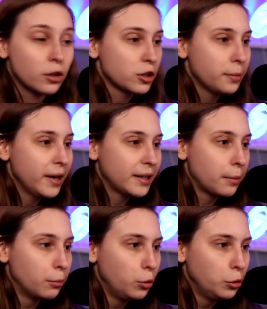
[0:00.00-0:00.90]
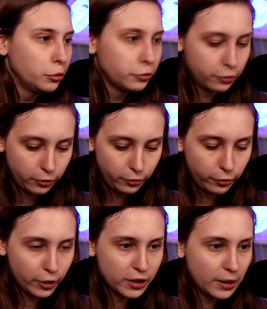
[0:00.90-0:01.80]
can also make them move,
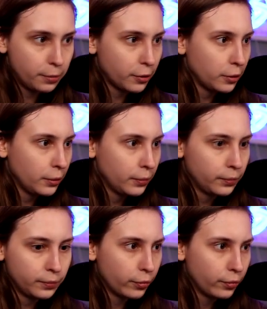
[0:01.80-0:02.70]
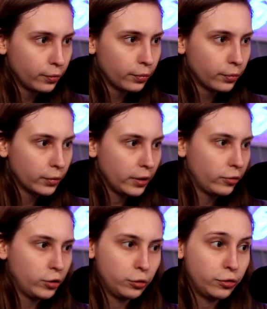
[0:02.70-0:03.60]
for example.
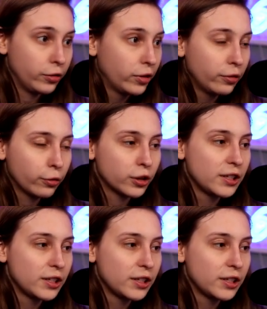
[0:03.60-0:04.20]
If you do 50, for